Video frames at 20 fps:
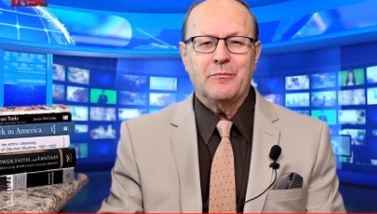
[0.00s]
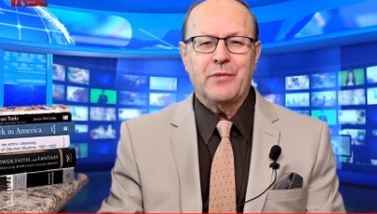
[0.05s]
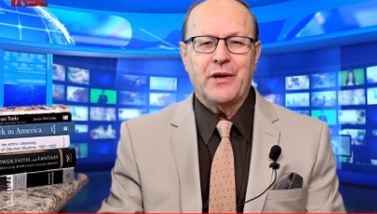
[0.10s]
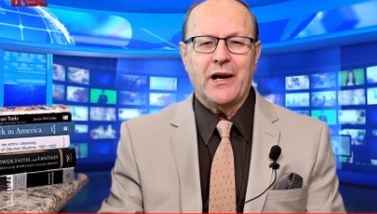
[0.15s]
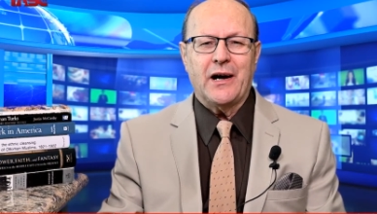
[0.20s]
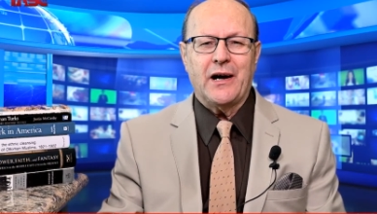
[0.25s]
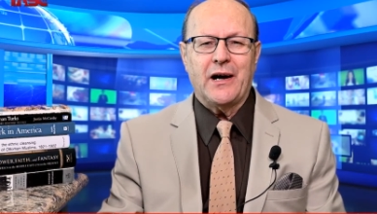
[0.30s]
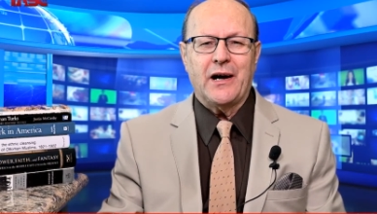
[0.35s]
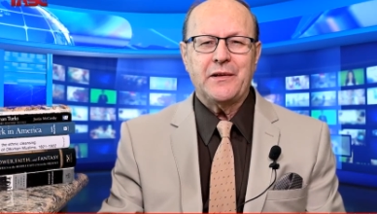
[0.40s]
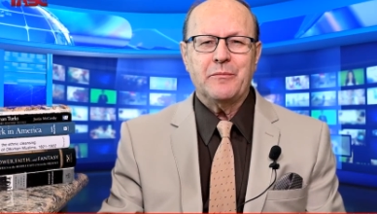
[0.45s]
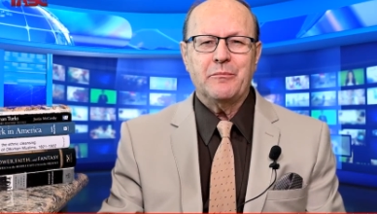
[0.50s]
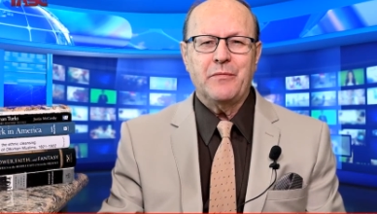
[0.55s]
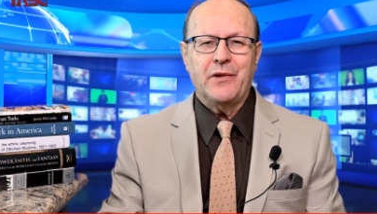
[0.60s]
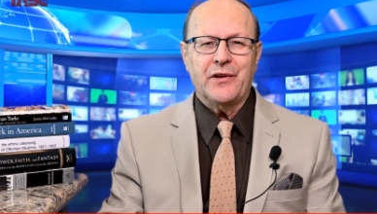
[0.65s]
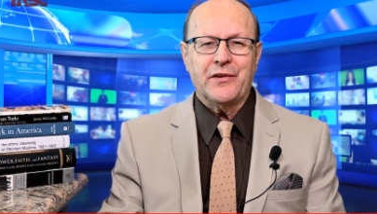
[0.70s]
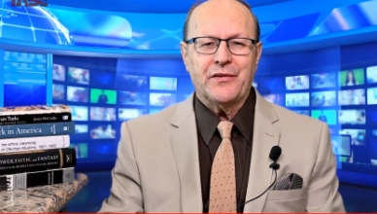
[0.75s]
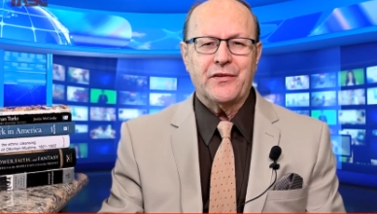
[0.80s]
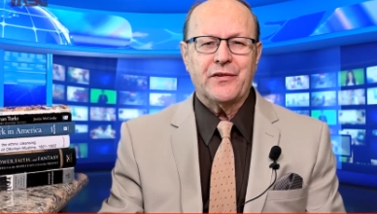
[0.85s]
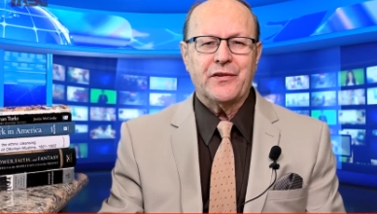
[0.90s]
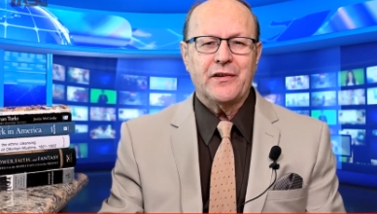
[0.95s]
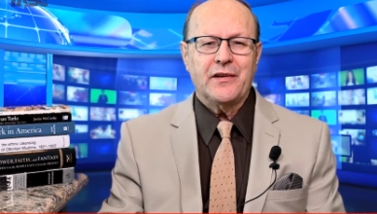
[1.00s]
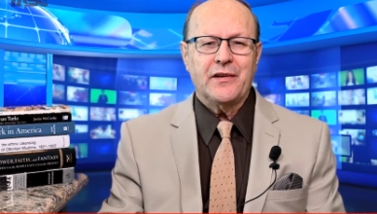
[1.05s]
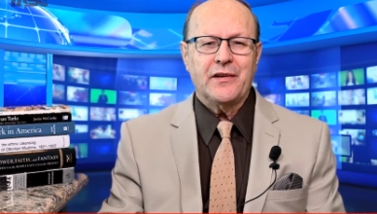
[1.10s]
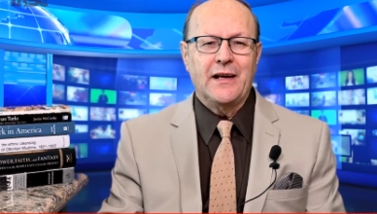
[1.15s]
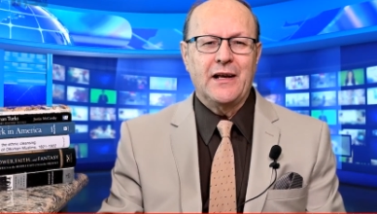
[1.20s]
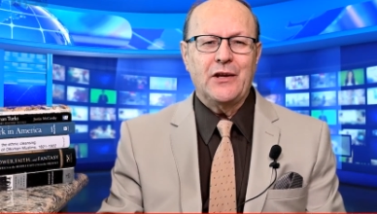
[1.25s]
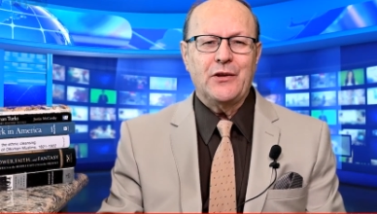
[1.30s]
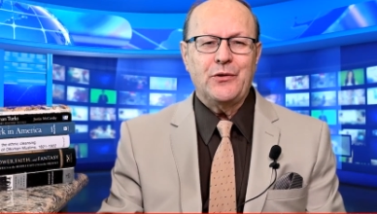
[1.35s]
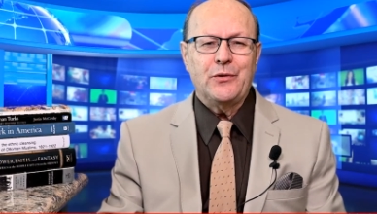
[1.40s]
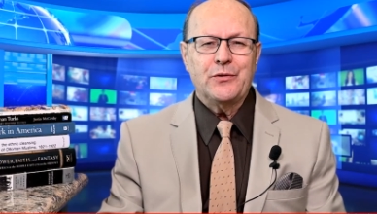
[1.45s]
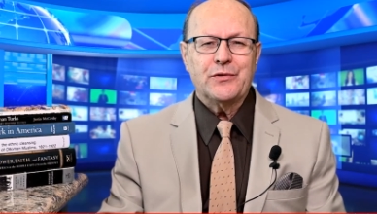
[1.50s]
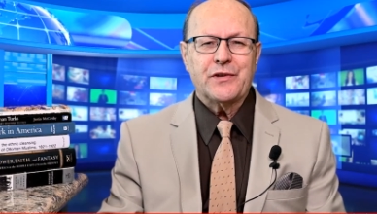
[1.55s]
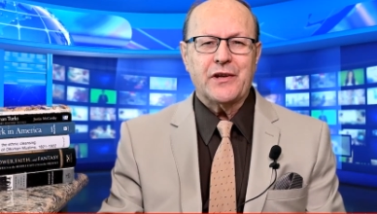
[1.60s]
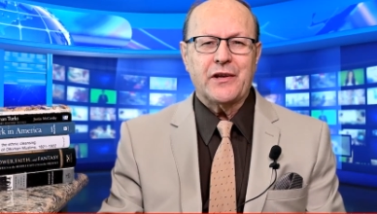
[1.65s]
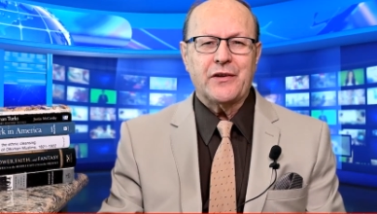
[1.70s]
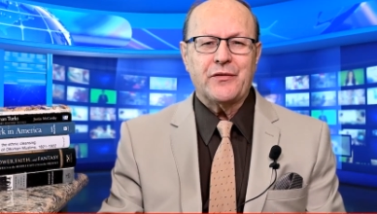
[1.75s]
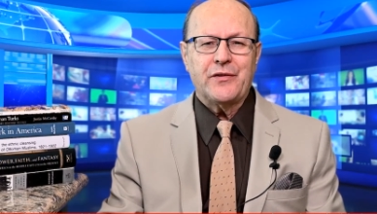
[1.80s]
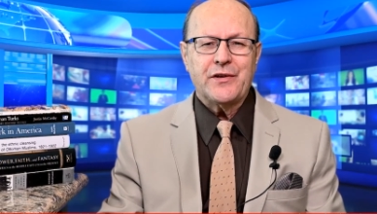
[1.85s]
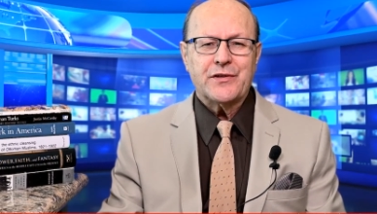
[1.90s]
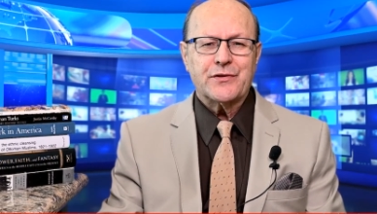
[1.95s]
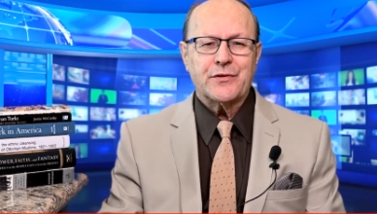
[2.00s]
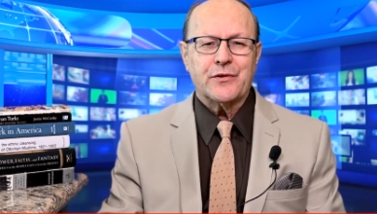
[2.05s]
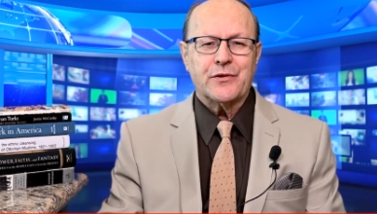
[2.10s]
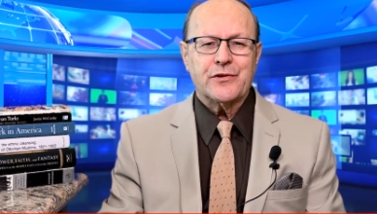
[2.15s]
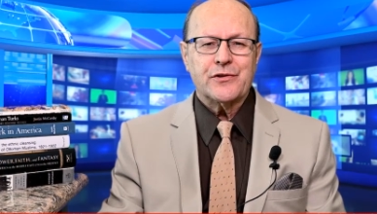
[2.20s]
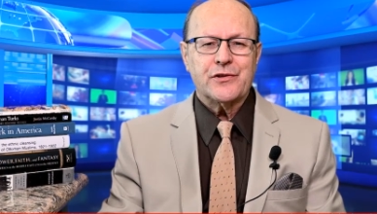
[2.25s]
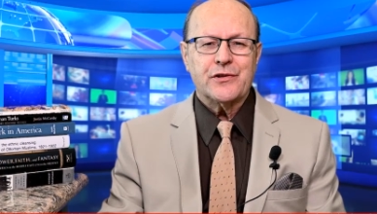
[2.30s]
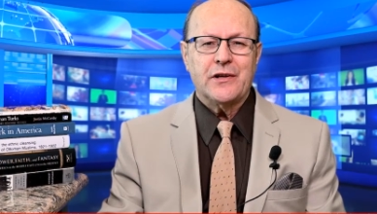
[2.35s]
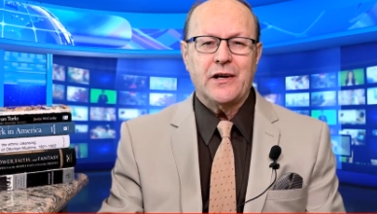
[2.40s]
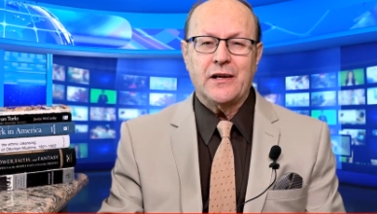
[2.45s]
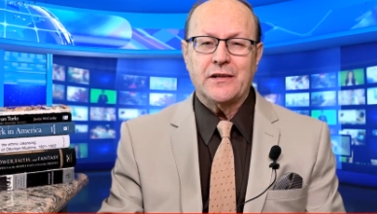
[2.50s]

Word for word: behind myths using research